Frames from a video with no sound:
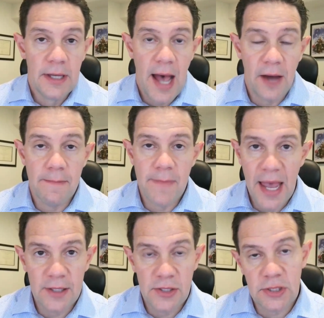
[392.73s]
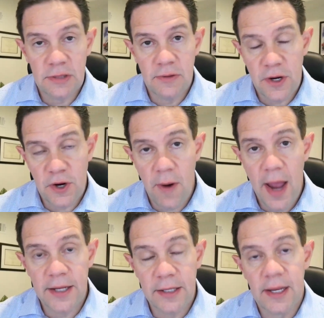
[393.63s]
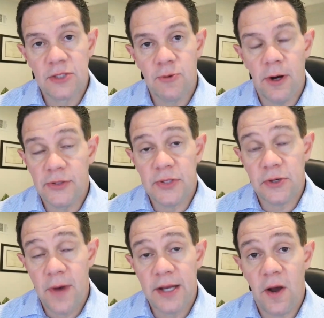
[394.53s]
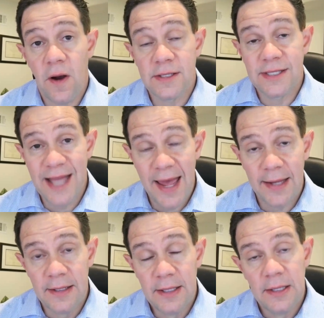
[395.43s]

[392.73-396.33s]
how to manage their credit as well as the credit card debt,